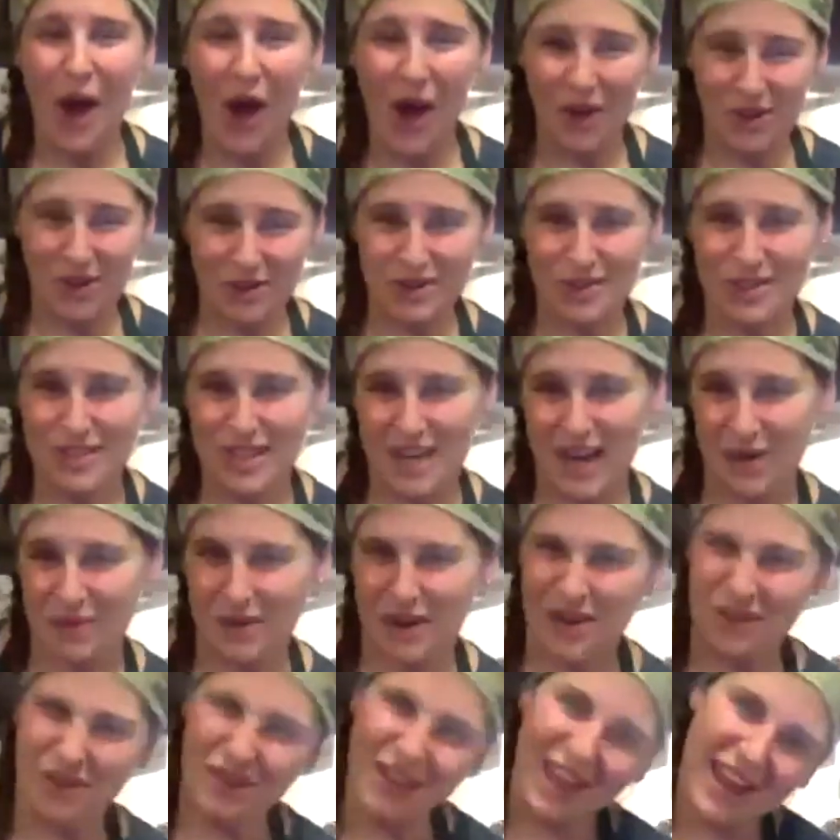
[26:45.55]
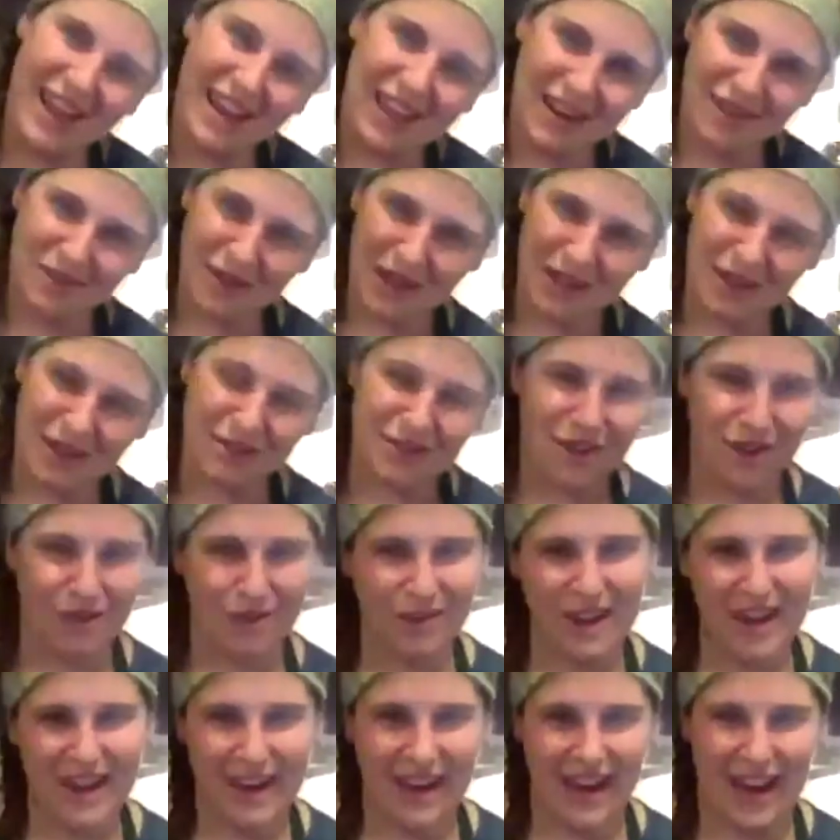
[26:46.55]
understand what you like and what you don't
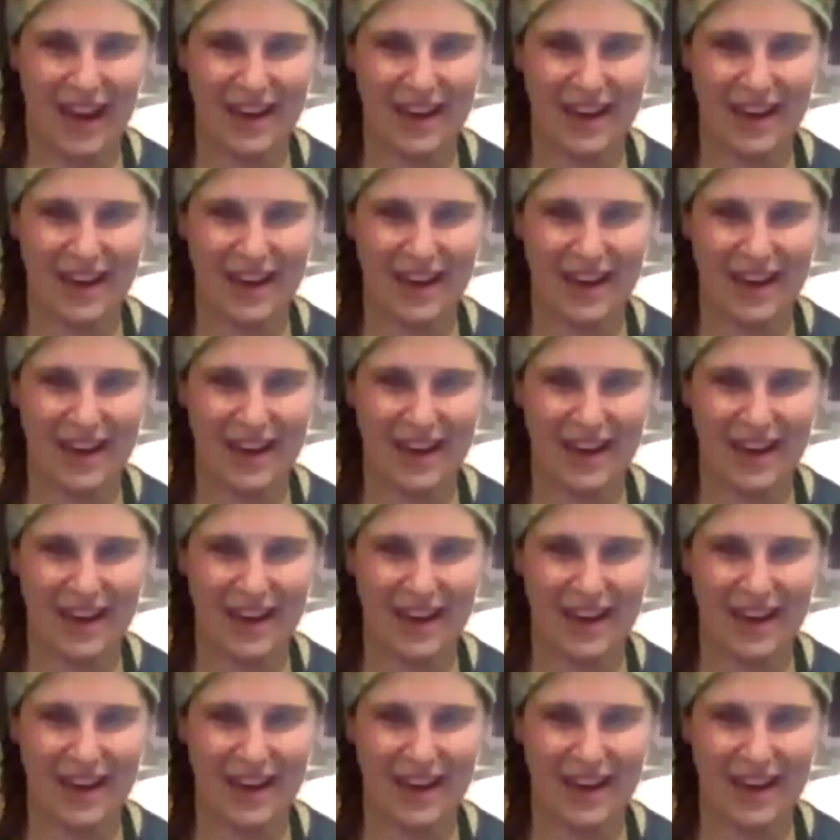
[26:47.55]
like,